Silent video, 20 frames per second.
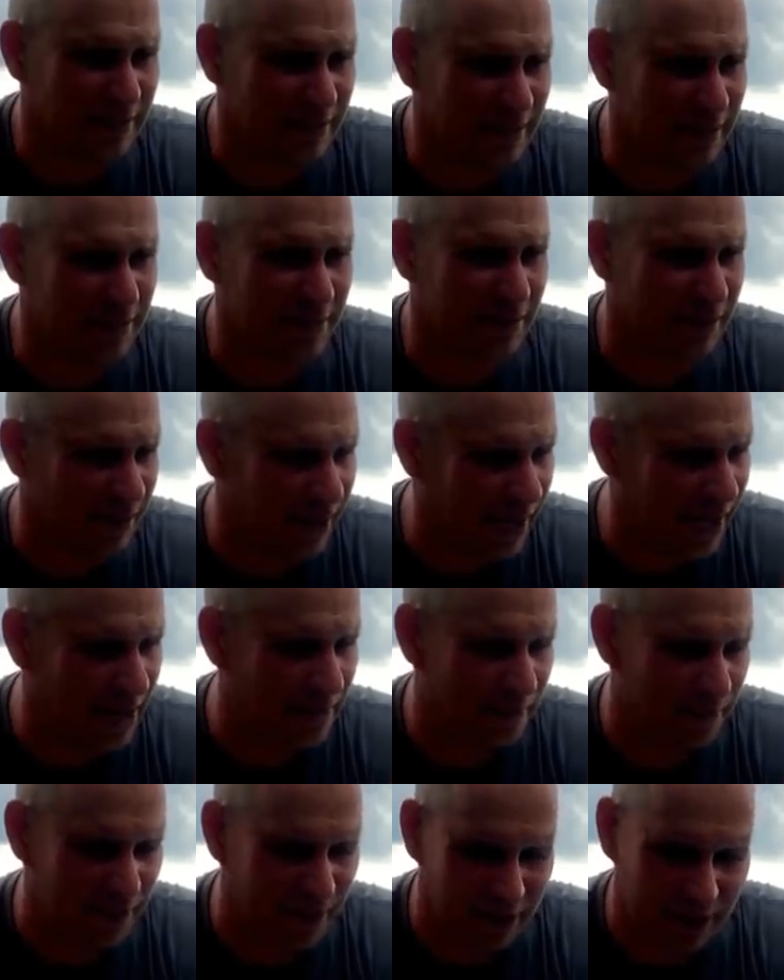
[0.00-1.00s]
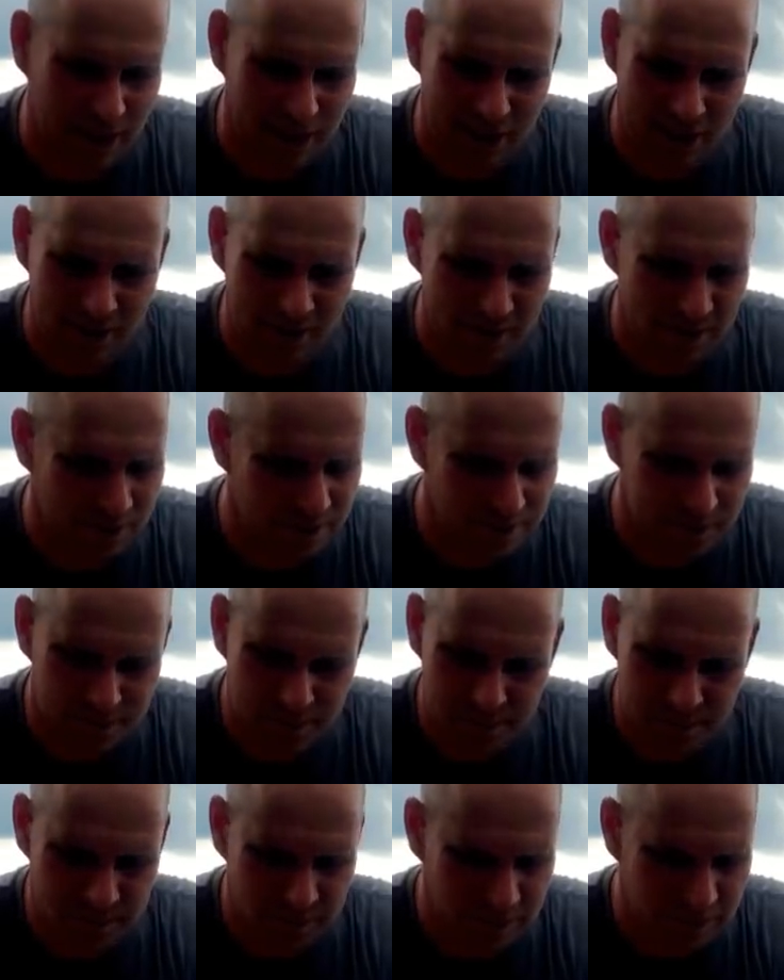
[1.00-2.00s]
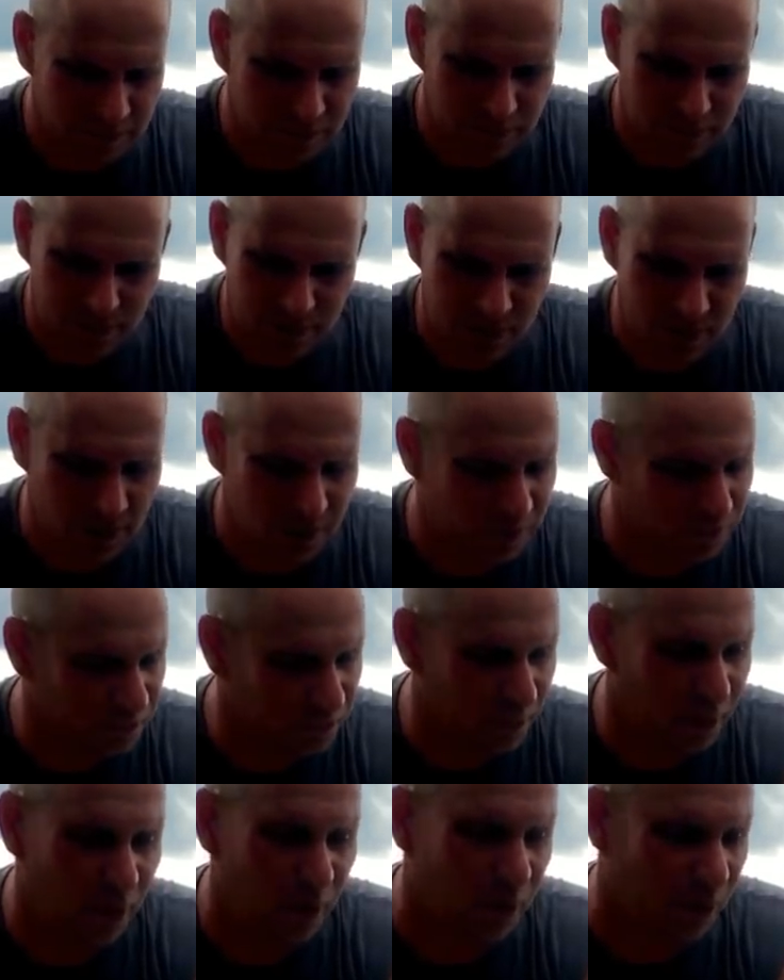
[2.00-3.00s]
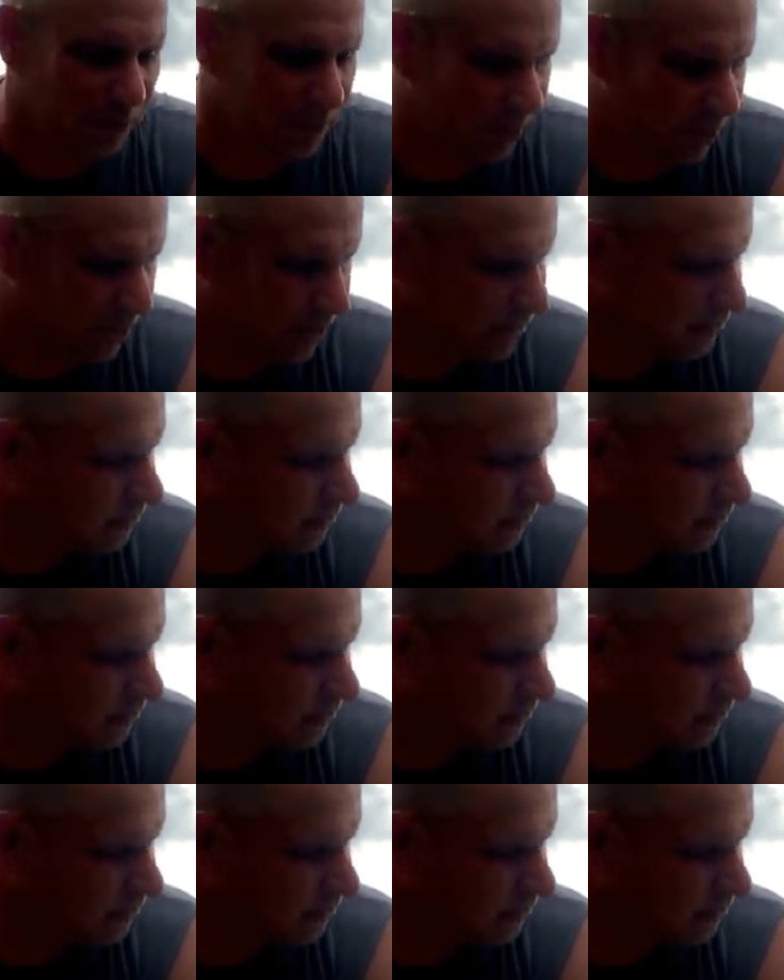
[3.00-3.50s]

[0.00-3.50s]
that this could happen to him just floored me.